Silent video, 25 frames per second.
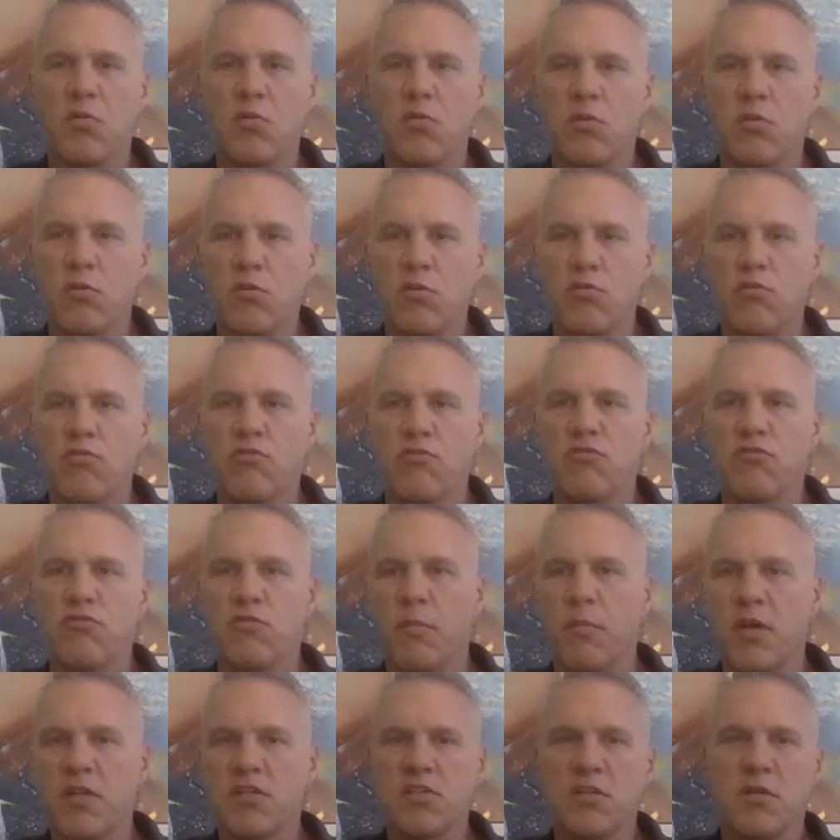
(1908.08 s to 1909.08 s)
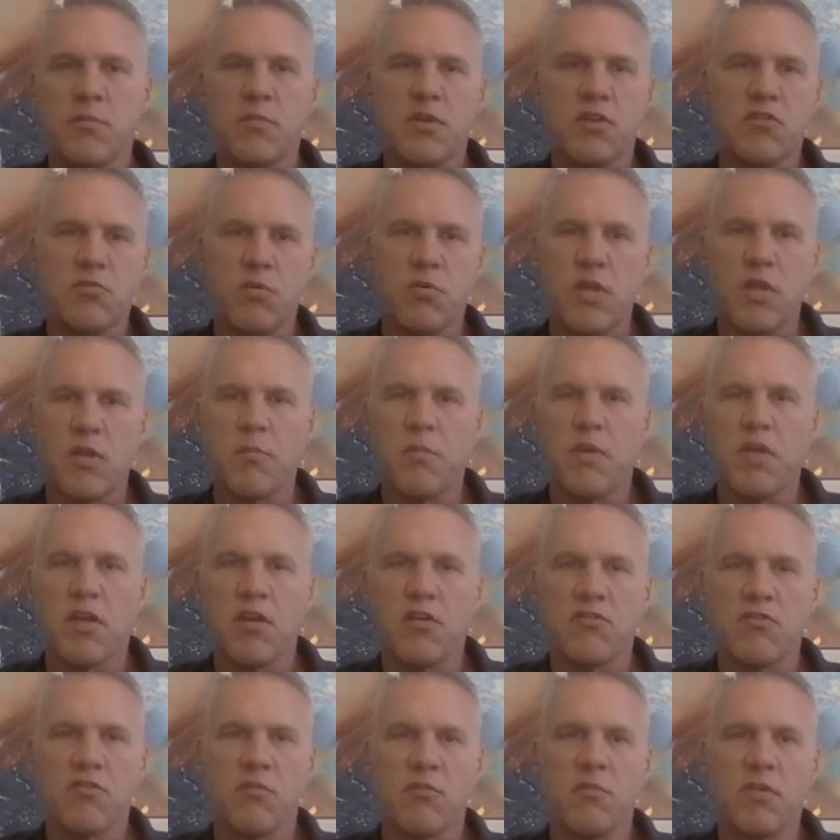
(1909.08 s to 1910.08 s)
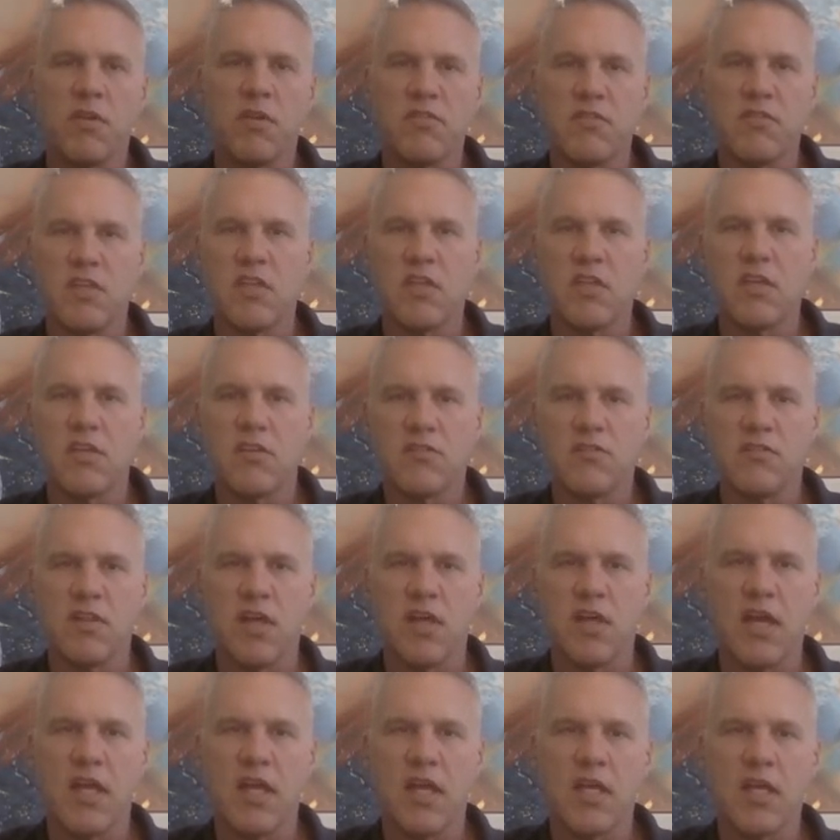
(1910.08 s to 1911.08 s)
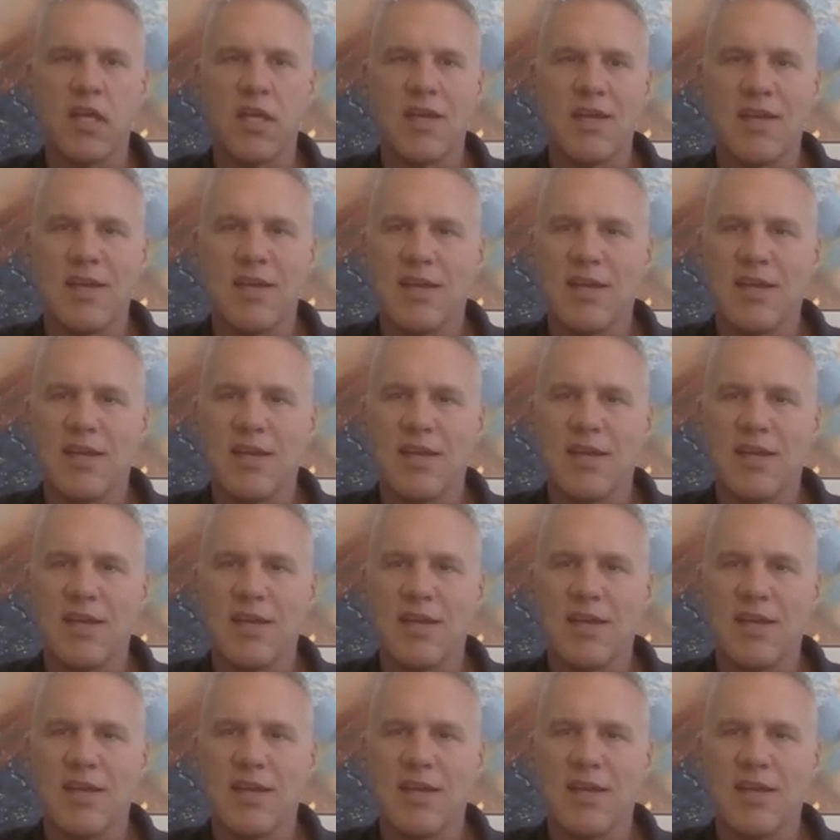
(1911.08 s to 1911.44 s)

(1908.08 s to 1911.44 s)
you lose so much in between because you're missing these like